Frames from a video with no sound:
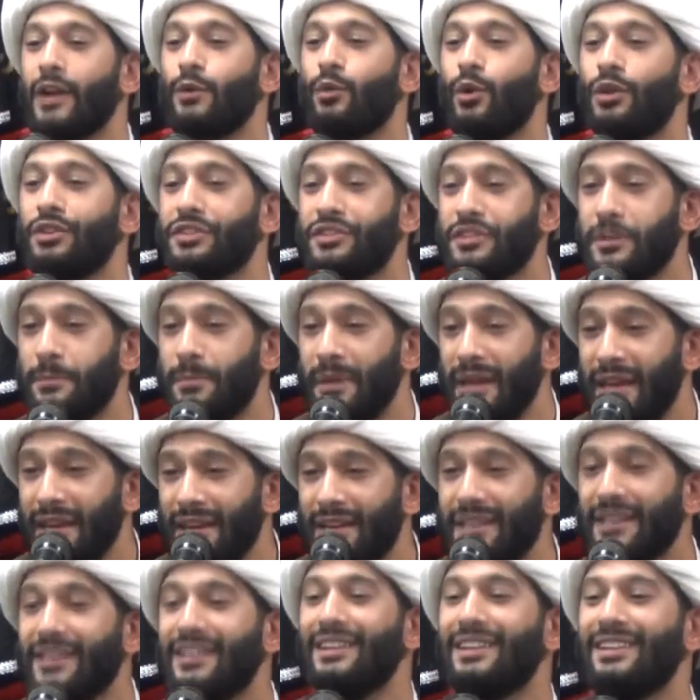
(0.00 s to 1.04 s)
want to
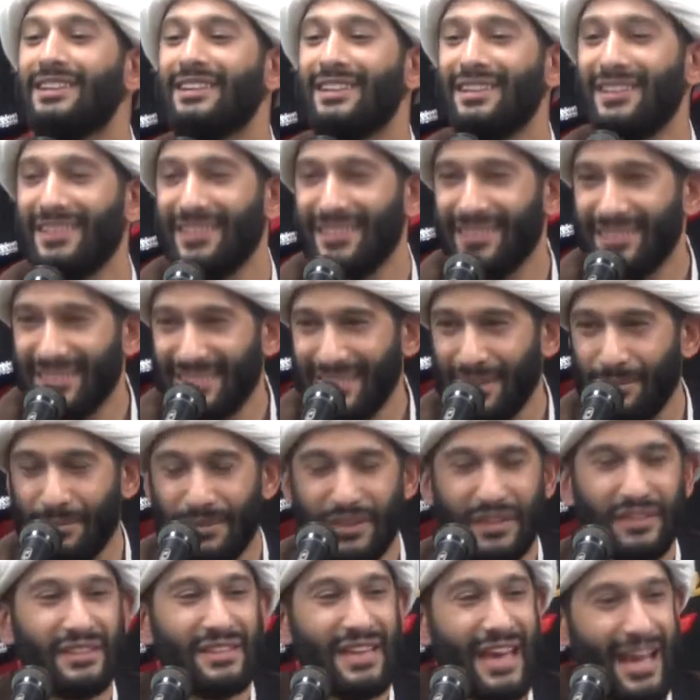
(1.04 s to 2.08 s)
be
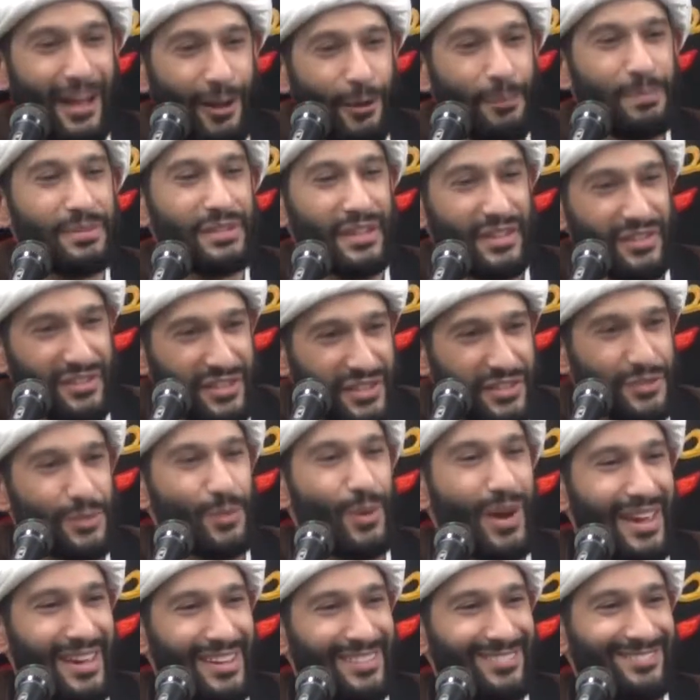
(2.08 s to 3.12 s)
something that helps in this
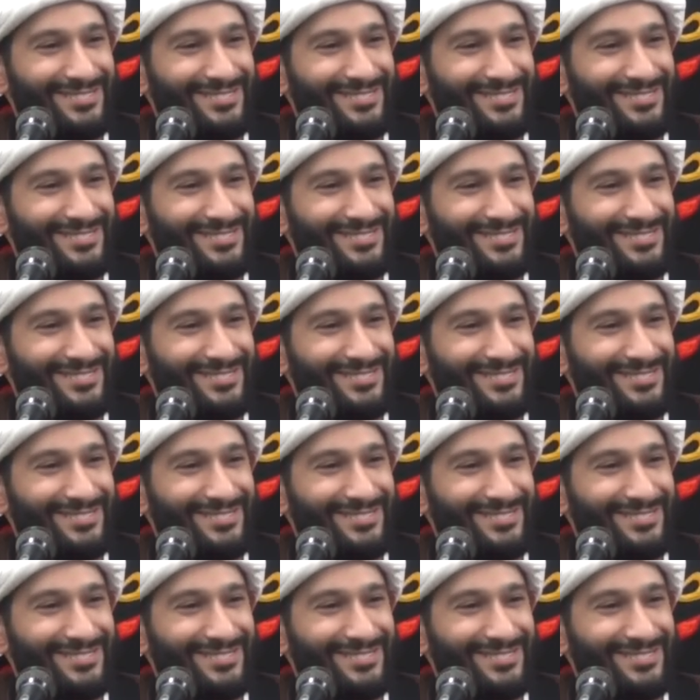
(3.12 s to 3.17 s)
way.